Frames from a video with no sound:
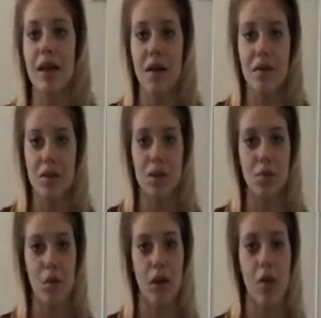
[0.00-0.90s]
didn't have it this
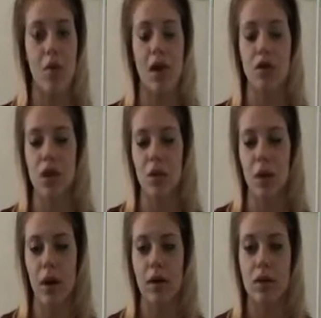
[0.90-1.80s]
morning or yesterday
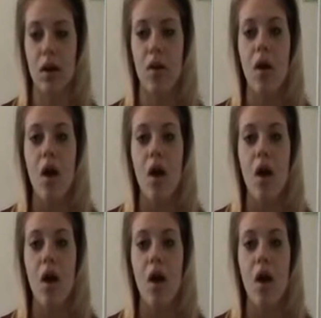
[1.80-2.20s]
morning, so